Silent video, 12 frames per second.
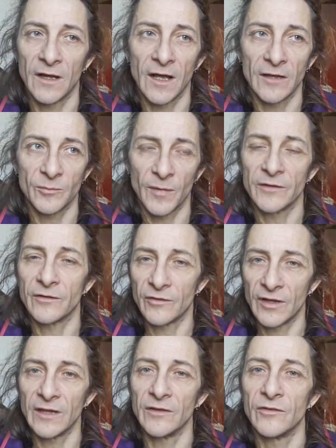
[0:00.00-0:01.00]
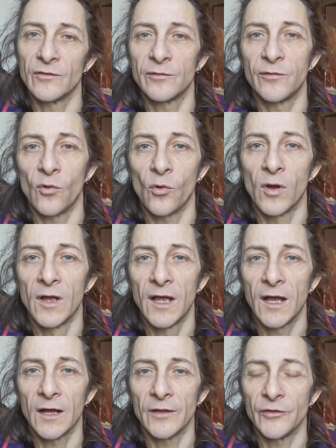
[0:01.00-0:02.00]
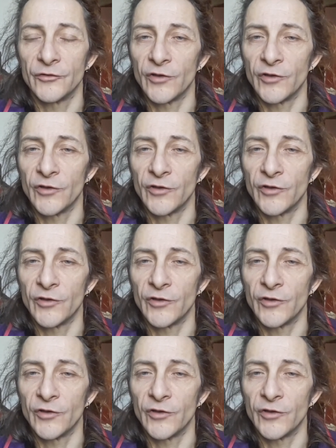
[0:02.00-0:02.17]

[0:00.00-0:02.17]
as much as it is for the